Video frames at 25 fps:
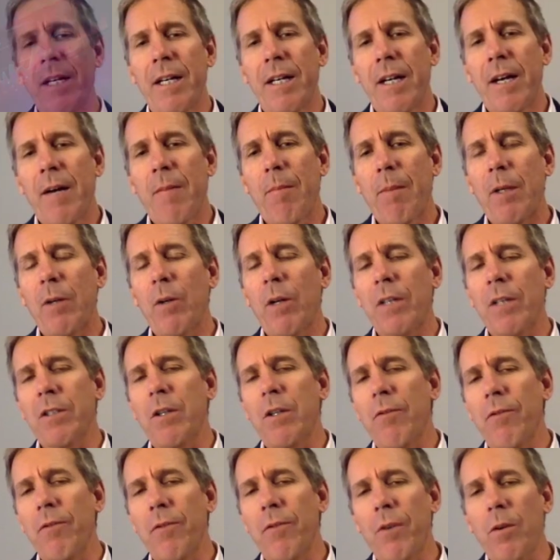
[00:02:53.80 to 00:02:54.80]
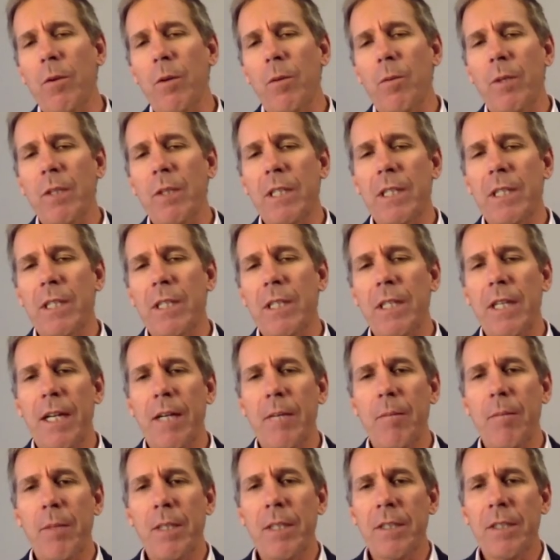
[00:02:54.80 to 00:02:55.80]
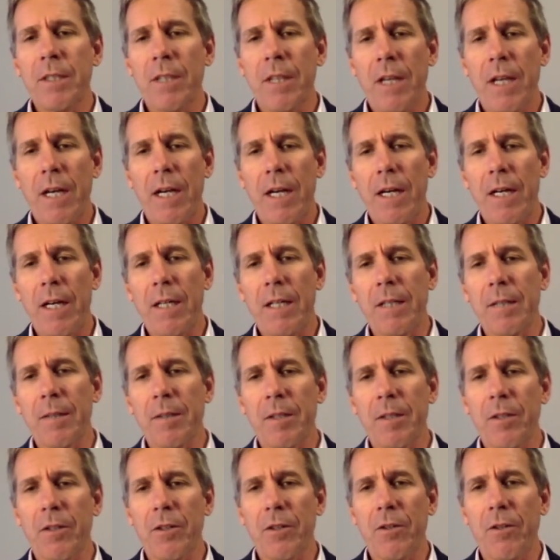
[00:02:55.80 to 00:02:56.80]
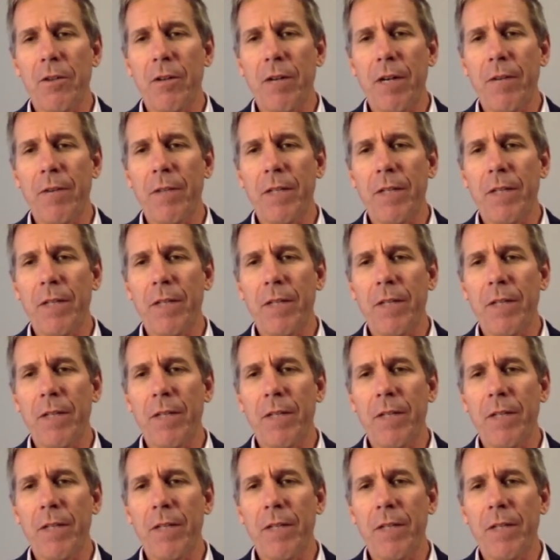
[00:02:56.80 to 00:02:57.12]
Manuel, let's go forward one slide, please, since you're driving.